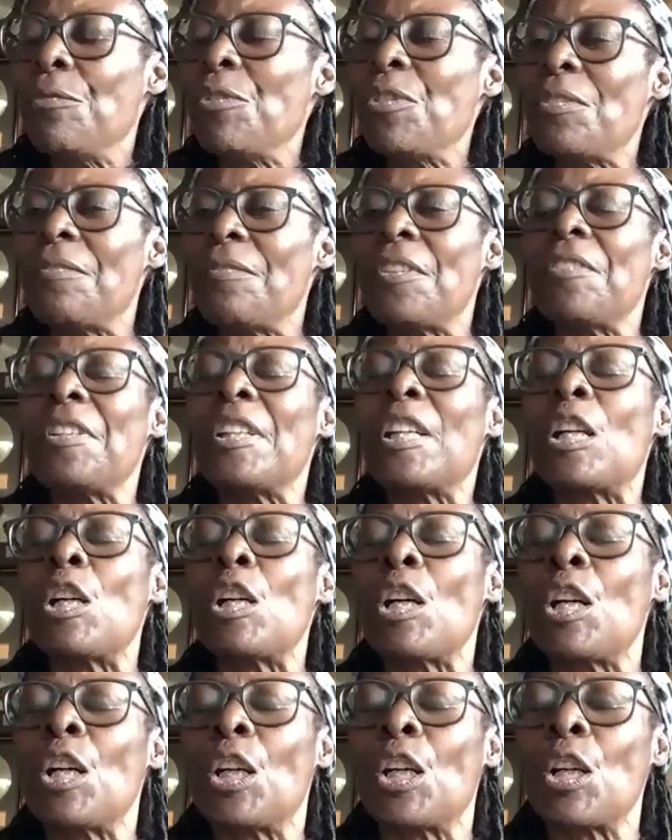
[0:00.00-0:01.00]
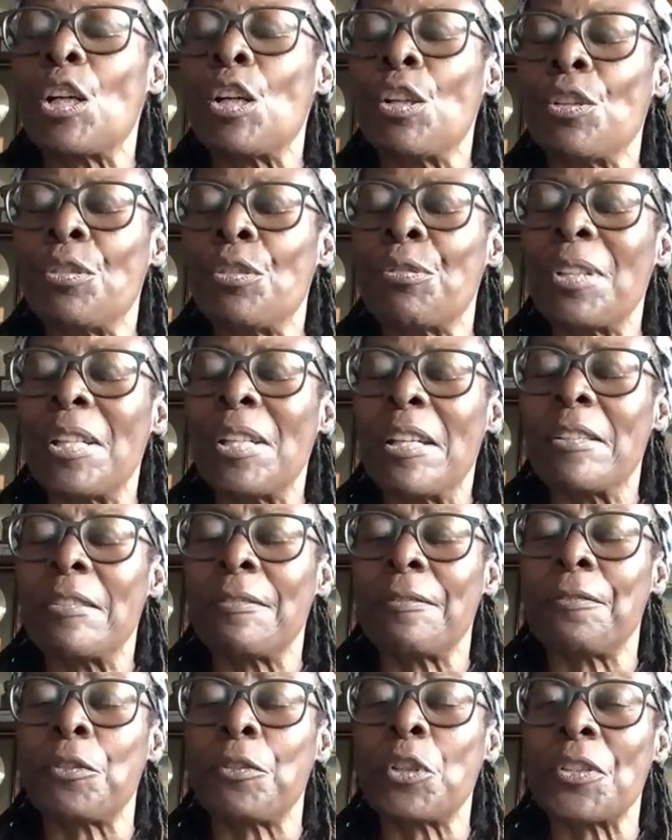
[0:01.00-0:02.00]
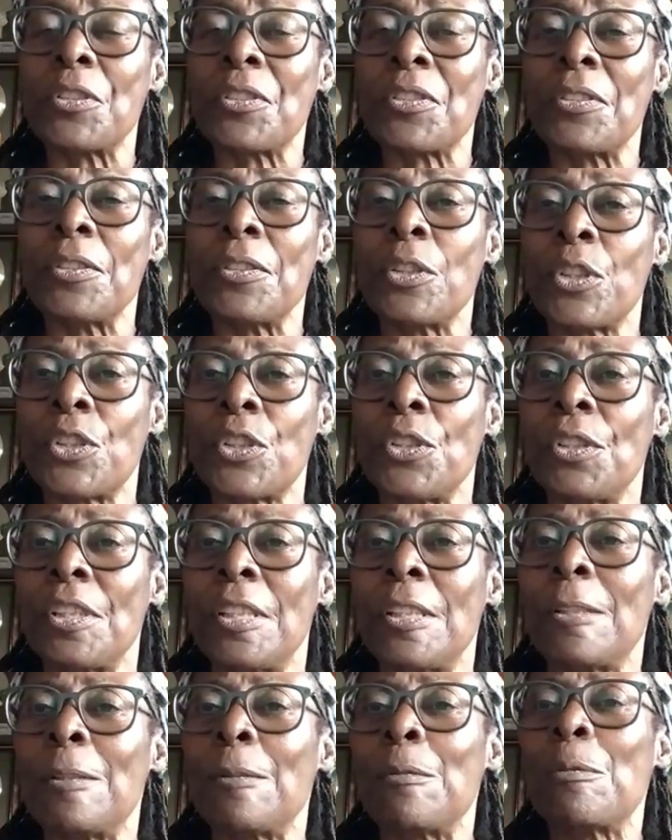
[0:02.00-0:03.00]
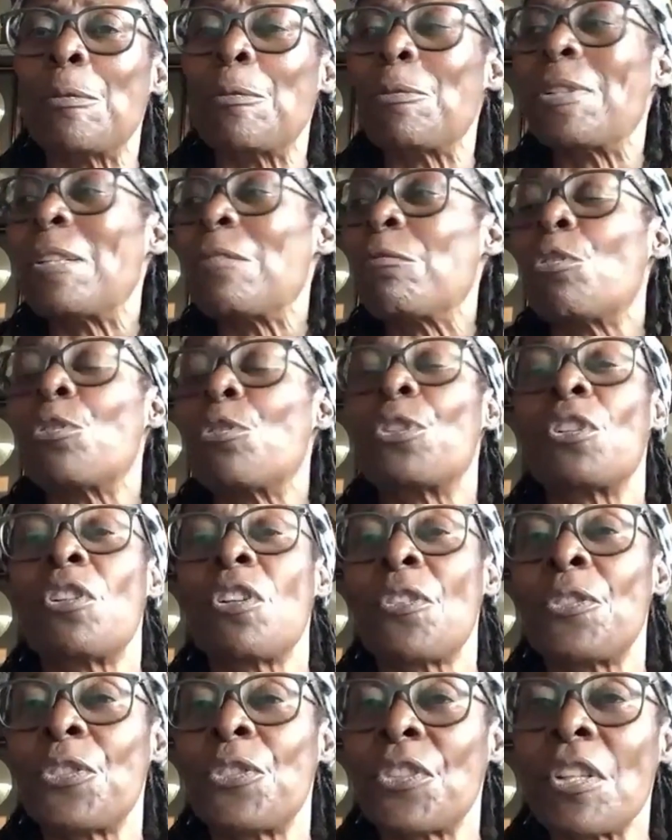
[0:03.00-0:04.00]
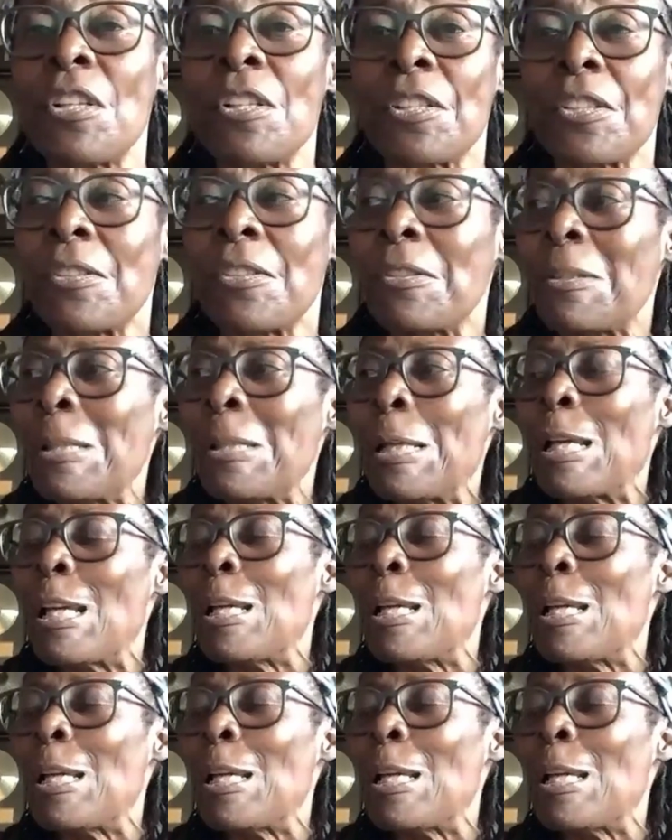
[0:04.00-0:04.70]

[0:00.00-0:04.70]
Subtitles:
was a very co-creative force in the studio. Well, I wrote all the songs